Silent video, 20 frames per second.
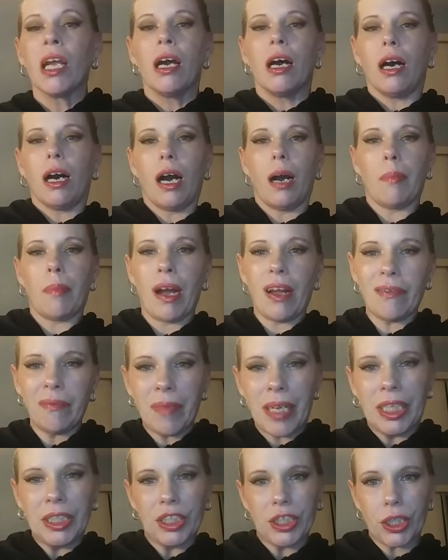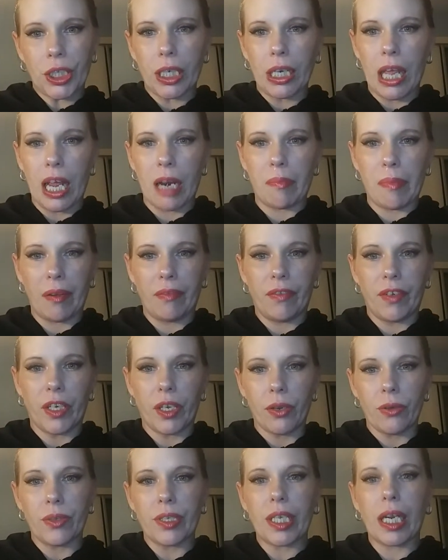I've mentioned in a lot of my
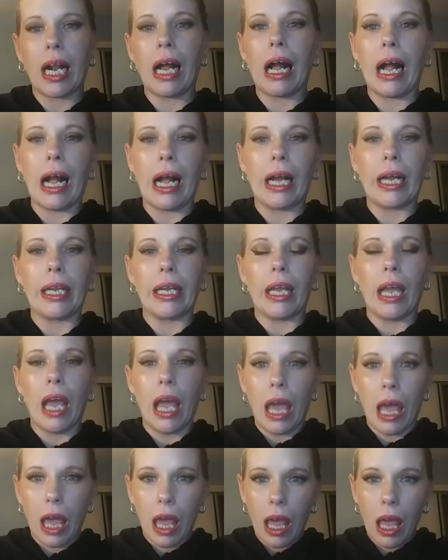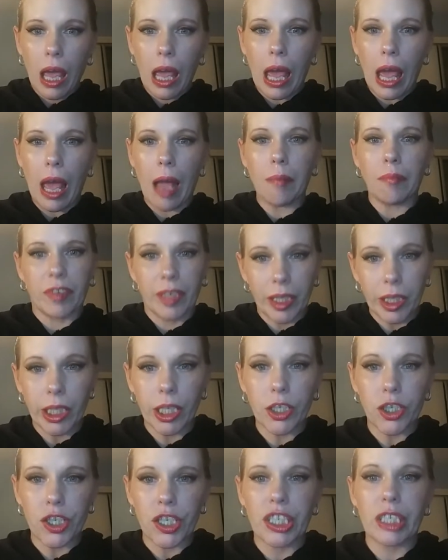videos that I am
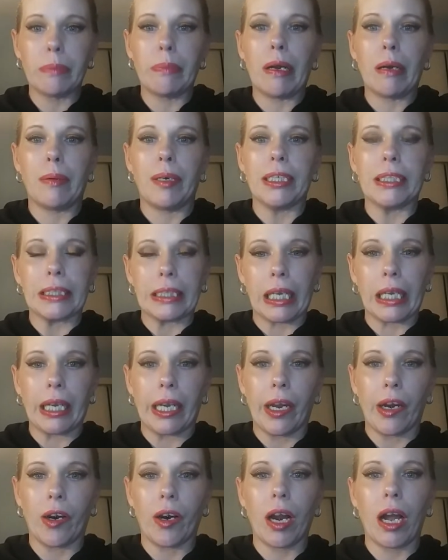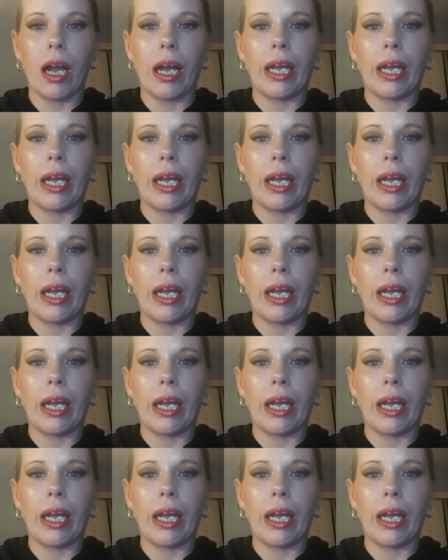religious about my skincare.